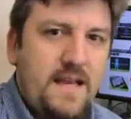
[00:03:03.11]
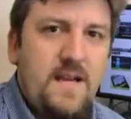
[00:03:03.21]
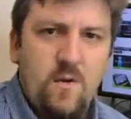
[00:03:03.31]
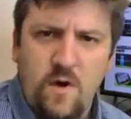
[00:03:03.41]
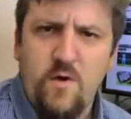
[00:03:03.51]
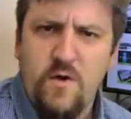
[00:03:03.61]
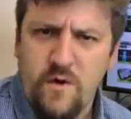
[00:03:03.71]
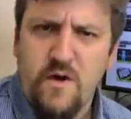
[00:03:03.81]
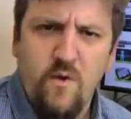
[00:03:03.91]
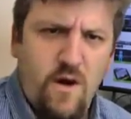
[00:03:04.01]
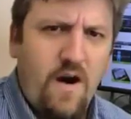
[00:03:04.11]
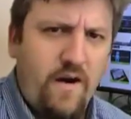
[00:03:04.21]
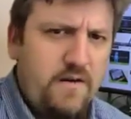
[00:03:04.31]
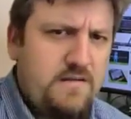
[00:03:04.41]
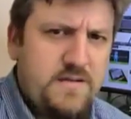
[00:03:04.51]
You know who you
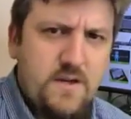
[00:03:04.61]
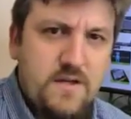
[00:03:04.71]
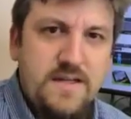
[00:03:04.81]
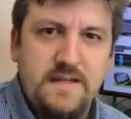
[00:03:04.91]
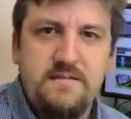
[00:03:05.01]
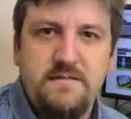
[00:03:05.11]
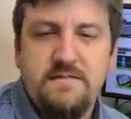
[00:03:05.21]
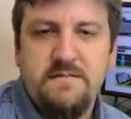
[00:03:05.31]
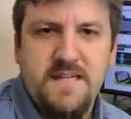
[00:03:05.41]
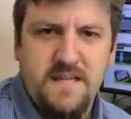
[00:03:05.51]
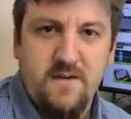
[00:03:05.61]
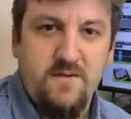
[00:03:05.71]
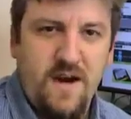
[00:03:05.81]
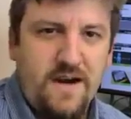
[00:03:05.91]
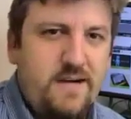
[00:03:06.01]
are, Nook and Kindle
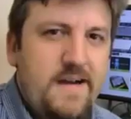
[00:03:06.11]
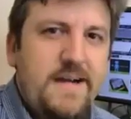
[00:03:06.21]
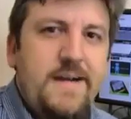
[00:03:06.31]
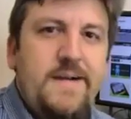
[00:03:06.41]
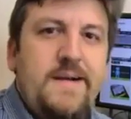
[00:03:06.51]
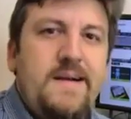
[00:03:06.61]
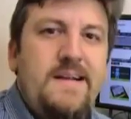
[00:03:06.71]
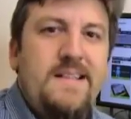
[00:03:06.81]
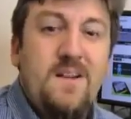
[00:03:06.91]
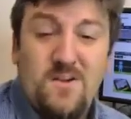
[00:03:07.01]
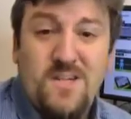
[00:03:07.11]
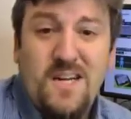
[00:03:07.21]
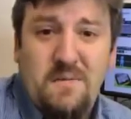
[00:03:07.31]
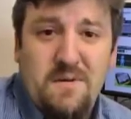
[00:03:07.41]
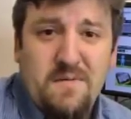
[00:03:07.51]
Fire. They're
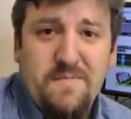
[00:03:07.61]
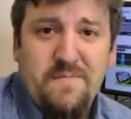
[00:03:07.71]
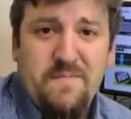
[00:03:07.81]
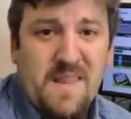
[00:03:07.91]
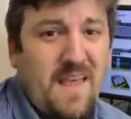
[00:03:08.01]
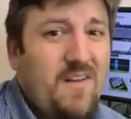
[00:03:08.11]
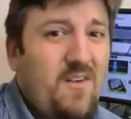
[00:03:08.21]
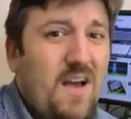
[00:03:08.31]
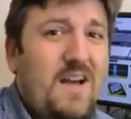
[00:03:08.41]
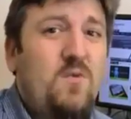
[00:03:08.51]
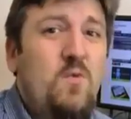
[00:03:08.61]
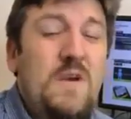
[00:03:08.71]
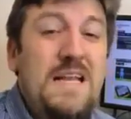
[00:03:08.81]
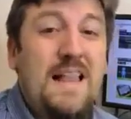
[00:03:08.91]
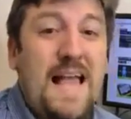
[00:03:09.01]
cheap. And they're not a
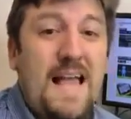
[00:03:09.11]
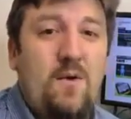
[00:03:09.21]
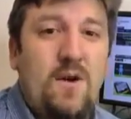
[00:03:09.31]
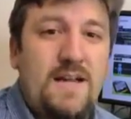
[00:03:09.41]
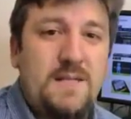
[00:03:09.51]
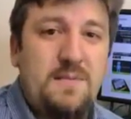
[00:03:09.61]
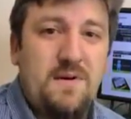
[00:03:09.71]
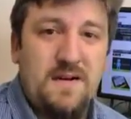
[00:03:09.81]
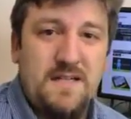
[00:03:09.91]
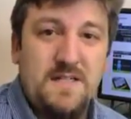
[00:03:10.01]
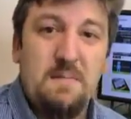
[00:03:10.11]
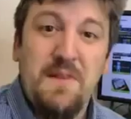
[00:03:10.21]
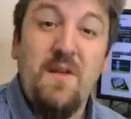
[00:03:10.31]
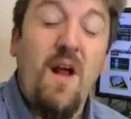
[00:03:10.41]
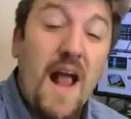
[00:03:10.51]
real Android experience,
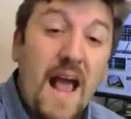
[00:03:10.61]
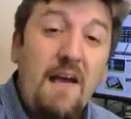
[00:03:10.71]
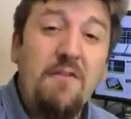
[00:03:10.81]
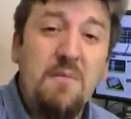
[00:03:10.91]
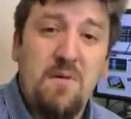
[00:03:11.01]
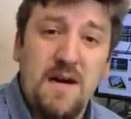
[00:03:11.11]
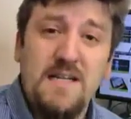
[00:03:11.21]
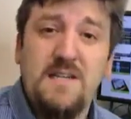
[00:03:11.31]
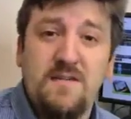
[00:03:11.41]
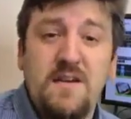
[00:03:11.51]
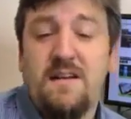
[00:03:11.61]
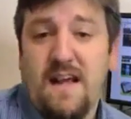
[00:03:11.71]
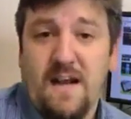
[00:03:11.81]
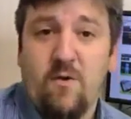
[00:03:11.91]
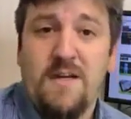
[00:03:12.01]
but they're half the price of an
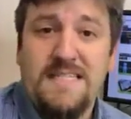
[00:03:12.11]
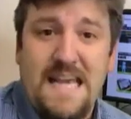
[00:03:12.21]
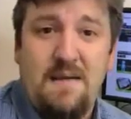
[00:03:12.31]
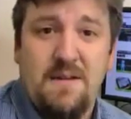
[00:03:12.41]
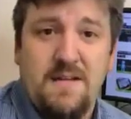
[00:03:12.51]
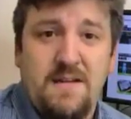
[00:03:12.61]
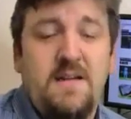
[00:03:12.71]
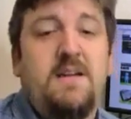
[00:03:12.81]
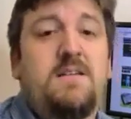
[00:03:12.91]
Android tablet.